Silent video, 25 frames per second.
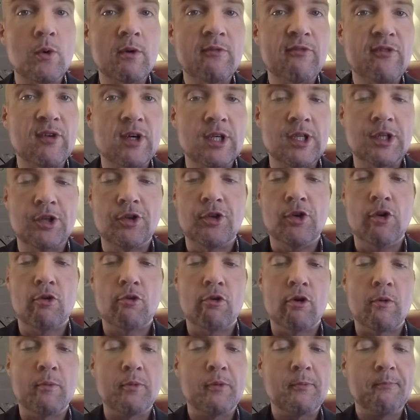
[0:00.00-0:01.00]
would find in
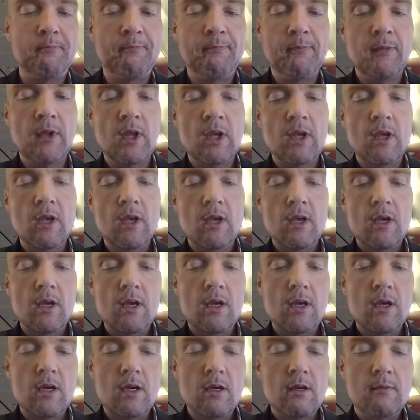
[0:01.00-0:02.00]
Europe.
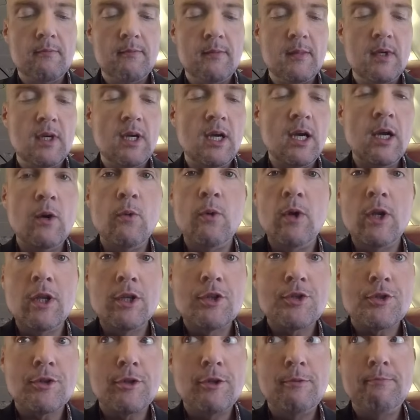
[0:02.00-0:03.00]
I will
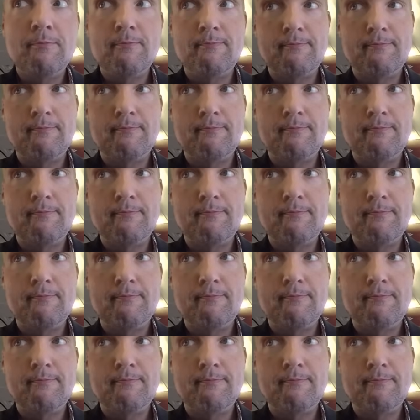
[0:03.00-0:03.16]
enjoy.